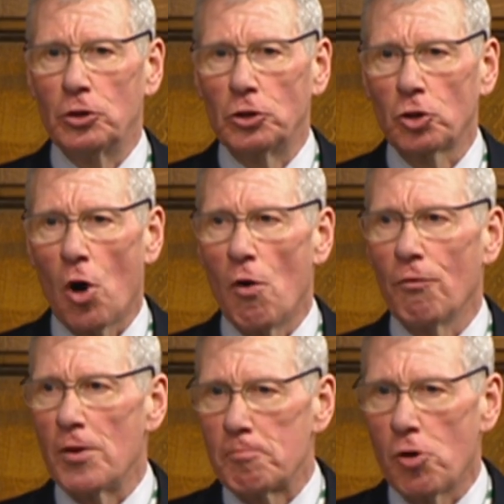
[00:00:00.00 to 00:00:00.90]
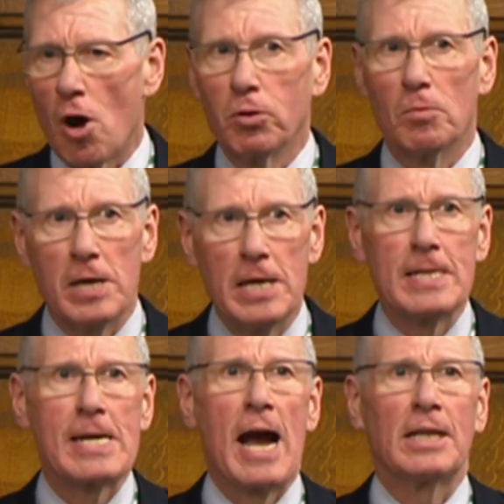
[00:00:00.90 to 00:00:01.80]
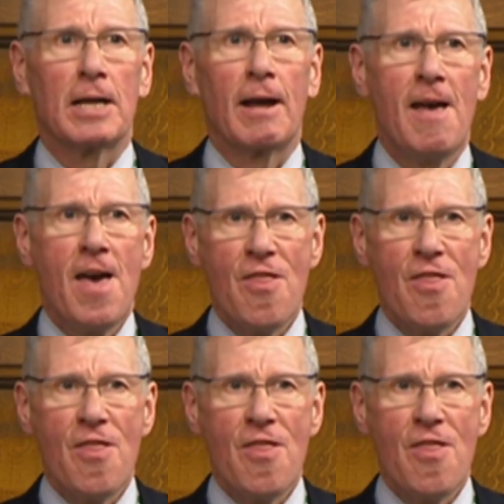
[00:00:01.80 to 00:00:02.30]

to solve the problem in Gaza.